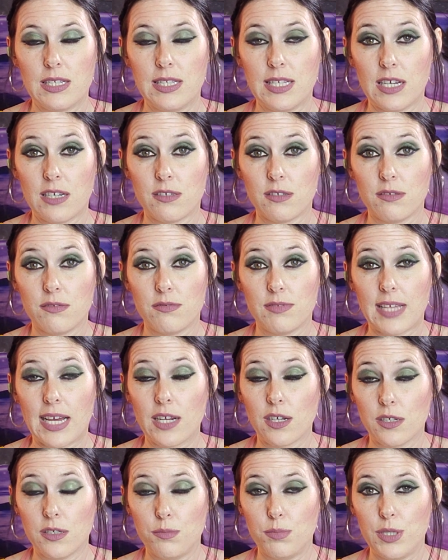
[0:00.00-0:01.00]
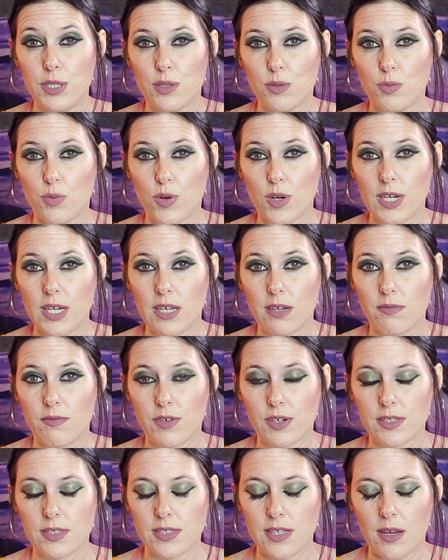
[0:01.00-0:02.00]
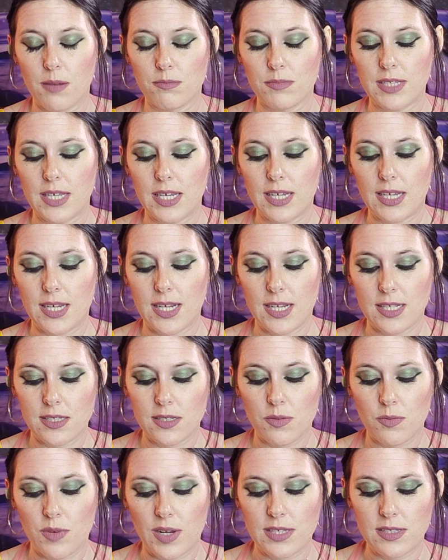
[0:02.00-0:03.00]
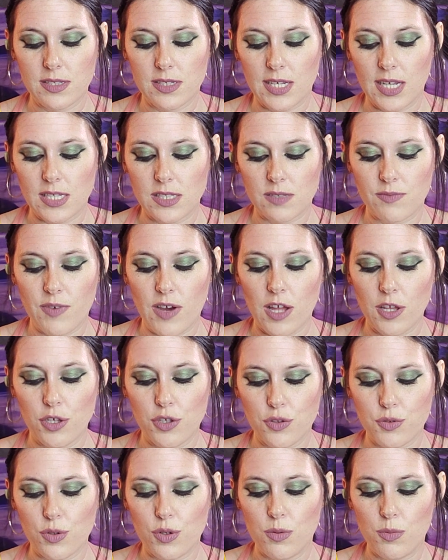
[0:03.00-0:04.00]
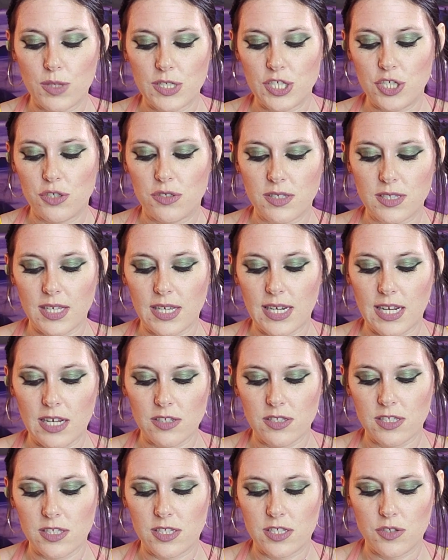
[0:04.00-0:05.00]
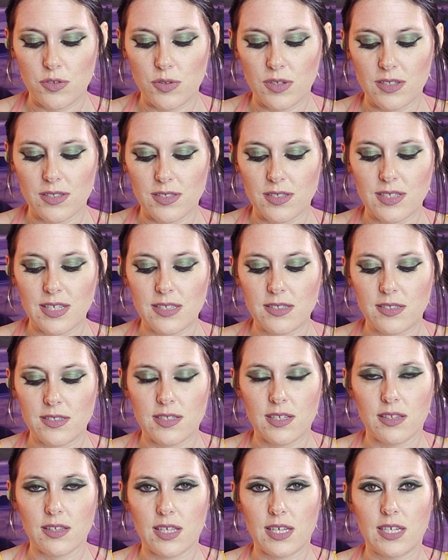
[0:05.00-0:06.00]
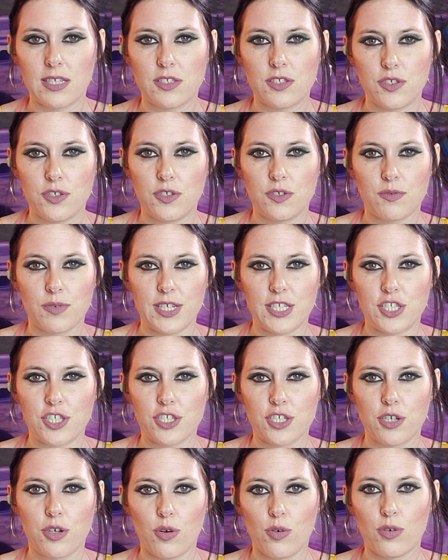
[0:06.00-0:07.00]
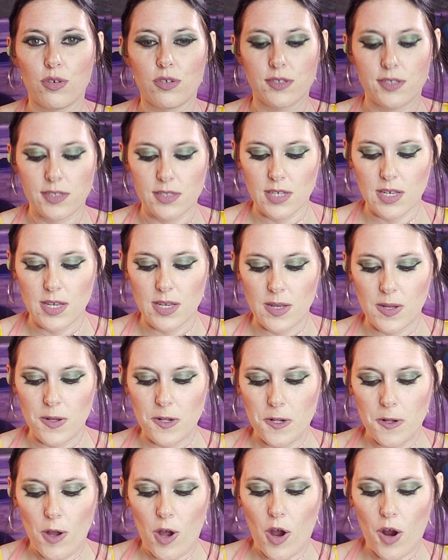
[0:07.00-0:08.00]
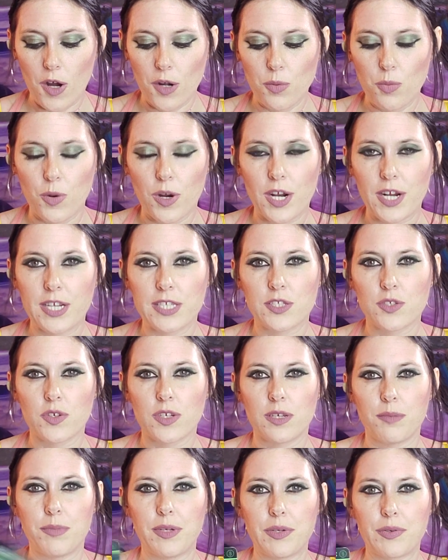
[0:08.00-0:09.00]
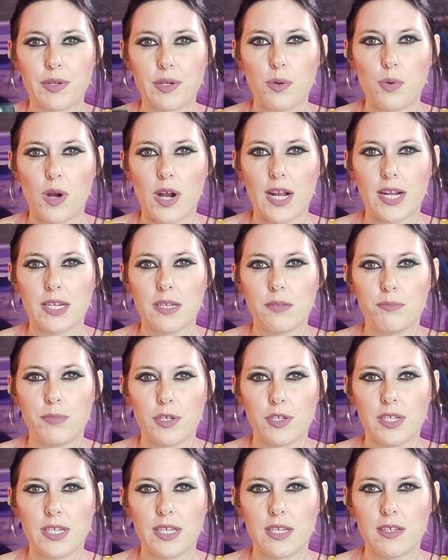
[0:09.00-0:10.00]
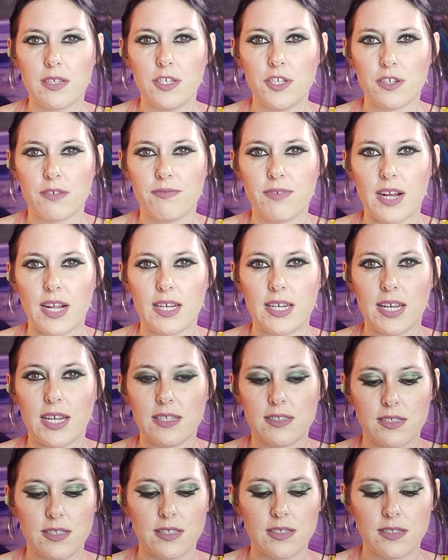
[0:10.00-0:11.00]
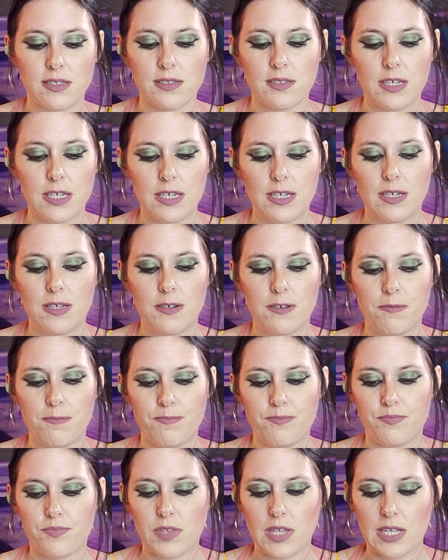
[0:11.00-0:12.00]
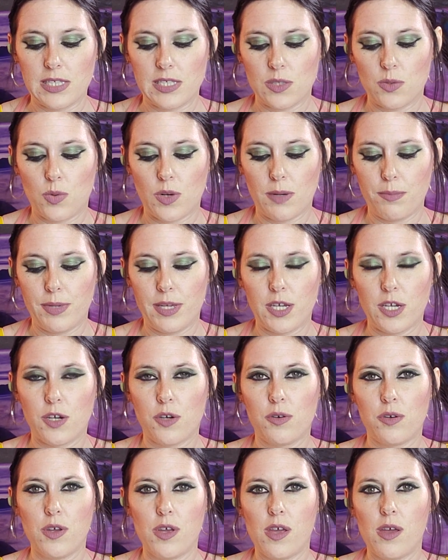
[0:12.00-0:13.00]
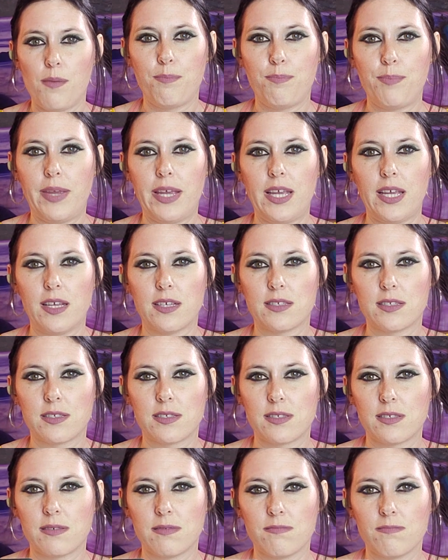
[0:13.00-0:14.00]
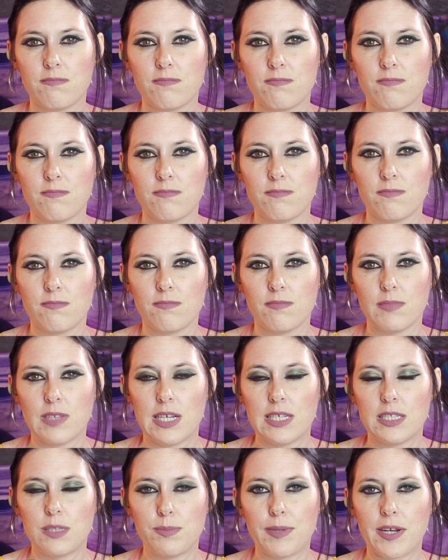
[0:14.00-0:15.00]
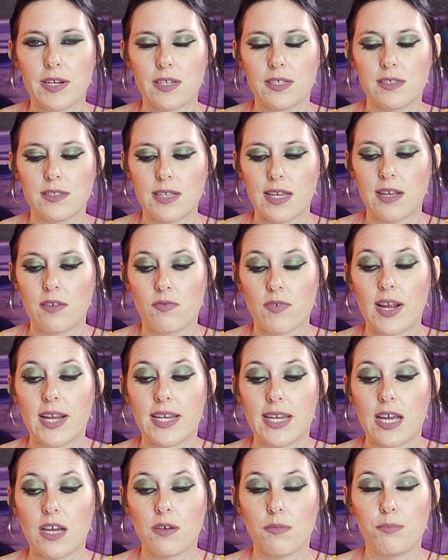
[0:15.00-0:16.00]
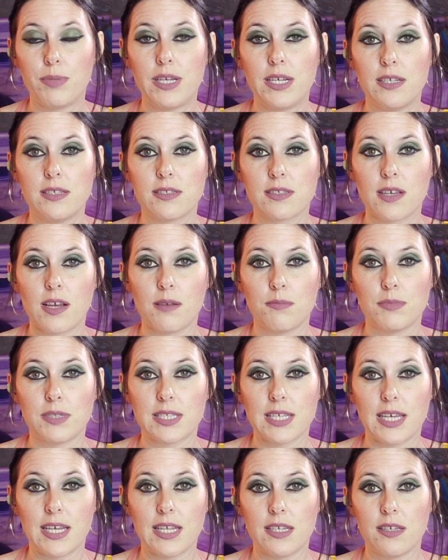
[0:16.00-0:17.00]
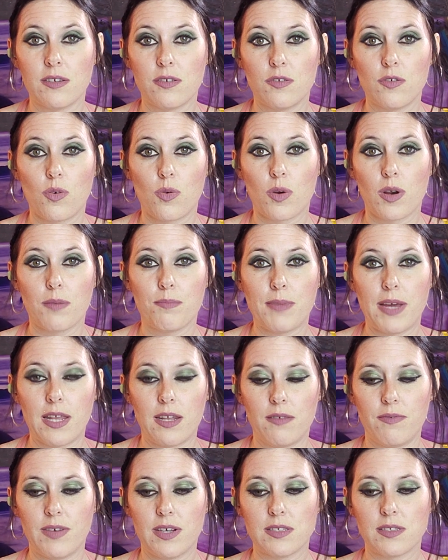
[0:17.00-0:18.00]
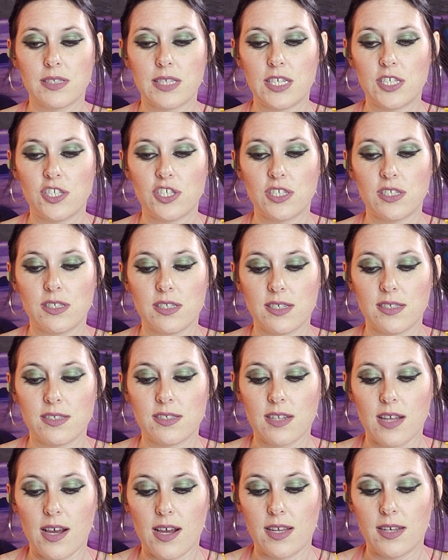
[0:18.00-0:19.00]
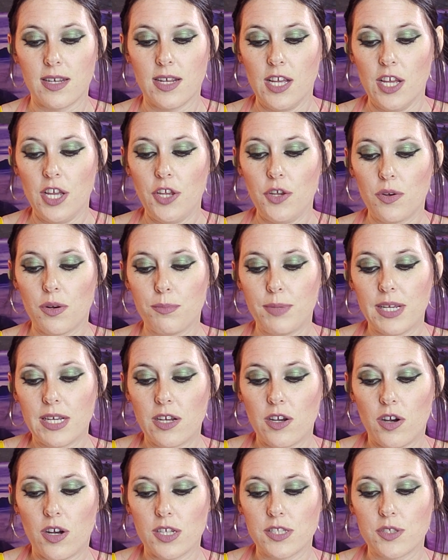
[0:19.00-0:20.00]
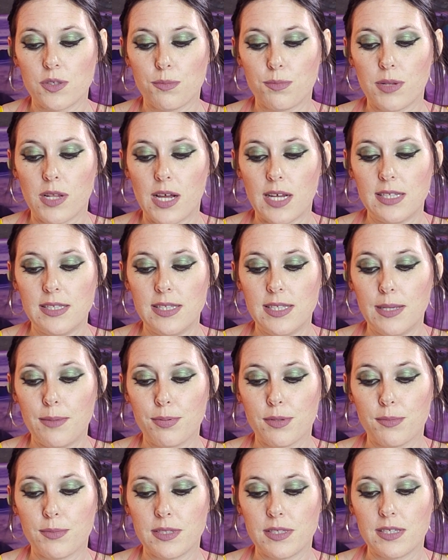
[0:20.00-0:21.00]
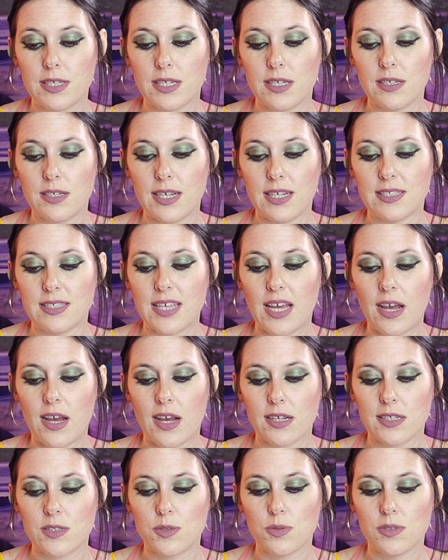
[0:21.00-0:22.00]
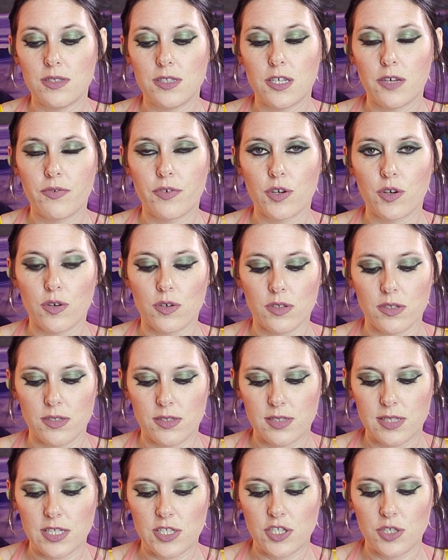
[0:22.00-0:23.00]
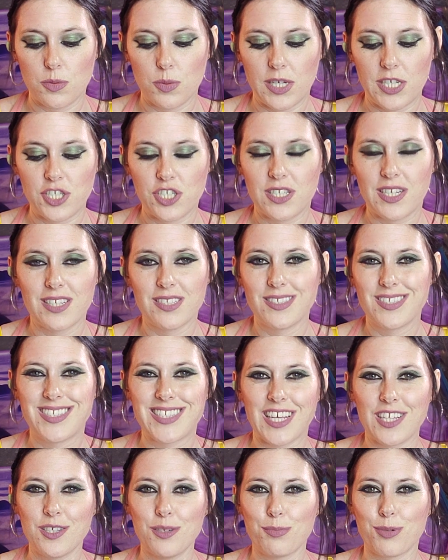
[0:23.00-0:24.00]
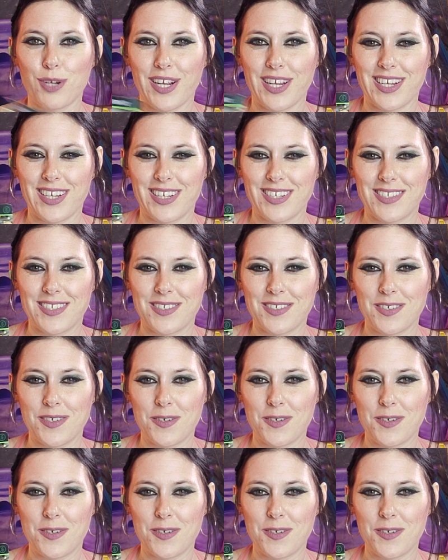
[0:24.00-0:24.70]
No, that could be a warning for some. Take it as it resonates. Follow through what you set out to do consistently until you reach your goals. Hard work is going to be required in building your finances. Scorpio, peace. Spirit is saying right now peace comes in, or manifestation does not. You're being called to apply diplomacy and tact to a difficult situation and celebrate it.